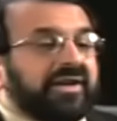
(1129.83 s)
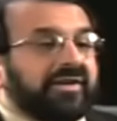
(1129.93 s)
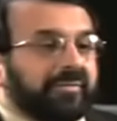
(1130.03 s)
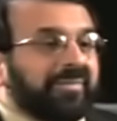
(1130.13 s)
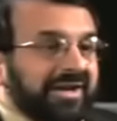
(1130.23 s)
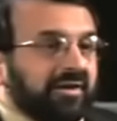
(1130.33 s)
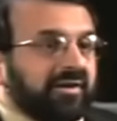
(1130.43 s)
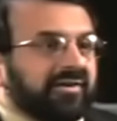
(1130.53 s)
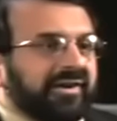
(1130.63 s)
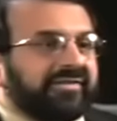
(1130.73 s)
is
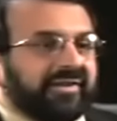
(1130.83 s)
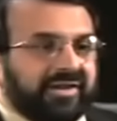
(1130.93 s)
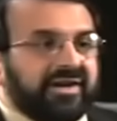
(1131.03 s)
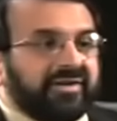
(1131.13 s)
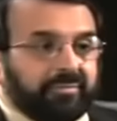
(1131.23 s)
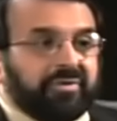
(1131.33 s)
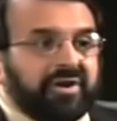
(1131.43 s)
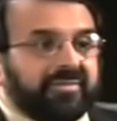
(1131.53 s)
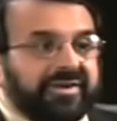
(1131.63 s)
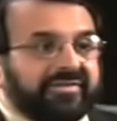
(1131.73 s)
better, as Allah has
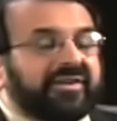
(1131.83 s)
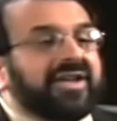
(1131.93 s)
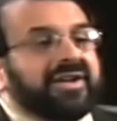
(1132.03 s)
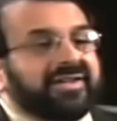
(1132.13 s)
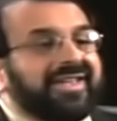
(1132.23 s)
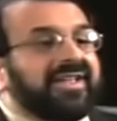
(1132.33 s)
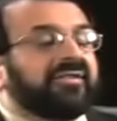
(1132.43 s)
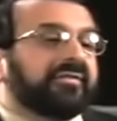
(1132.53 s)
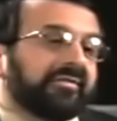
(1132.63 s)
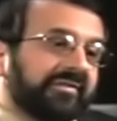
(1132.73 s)
promised, and
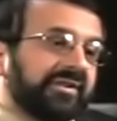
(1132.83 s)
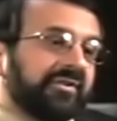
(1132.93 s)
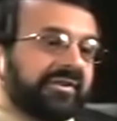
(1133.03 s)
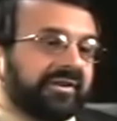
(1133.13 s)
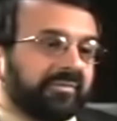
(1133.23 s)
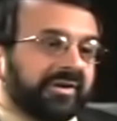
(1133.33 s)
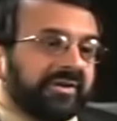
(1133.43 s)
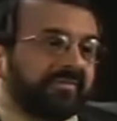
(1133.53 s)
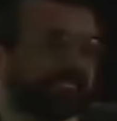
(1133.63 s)
cancels the earlier one.